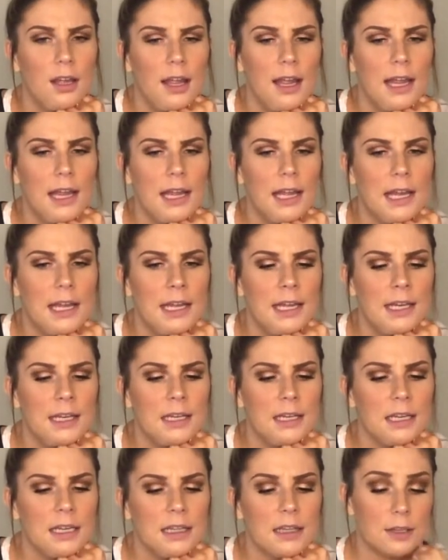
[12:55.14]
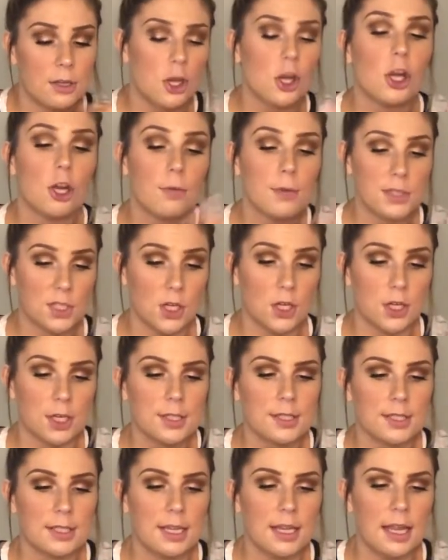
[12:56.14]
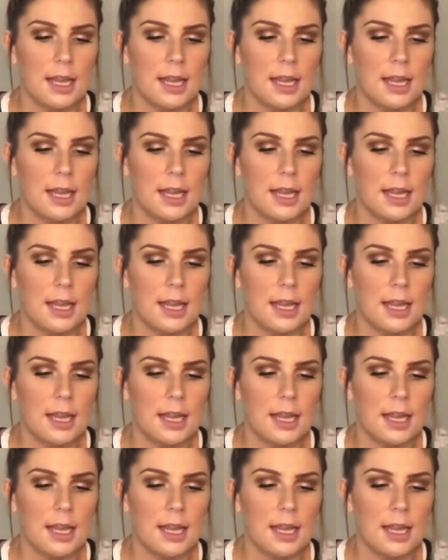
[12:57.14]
And the Keurig was hers.